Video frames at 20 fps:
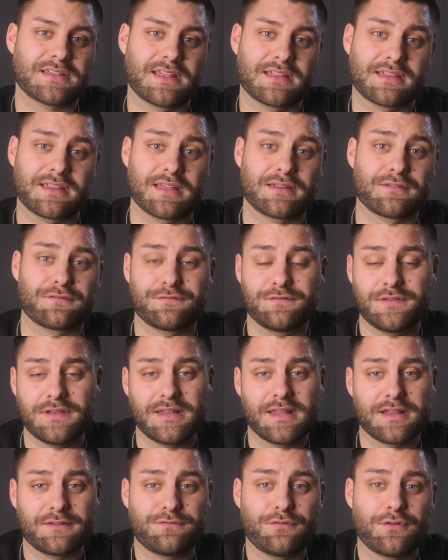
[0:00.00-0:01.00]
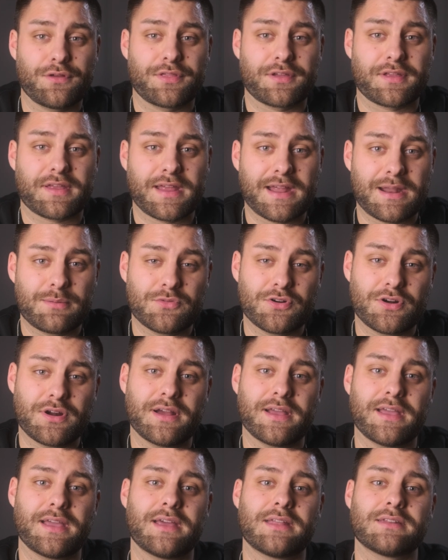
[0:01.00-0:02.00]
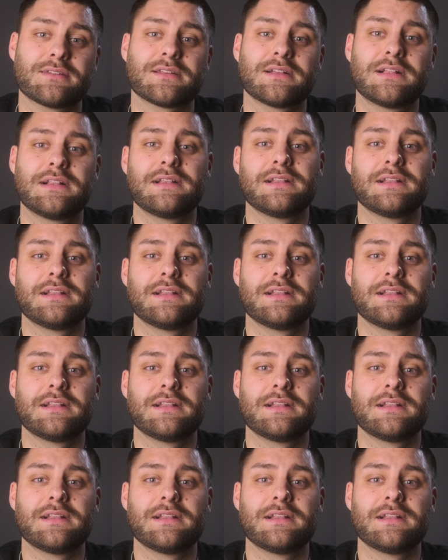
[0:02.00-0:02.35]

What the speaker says: and get a feeling for the camera and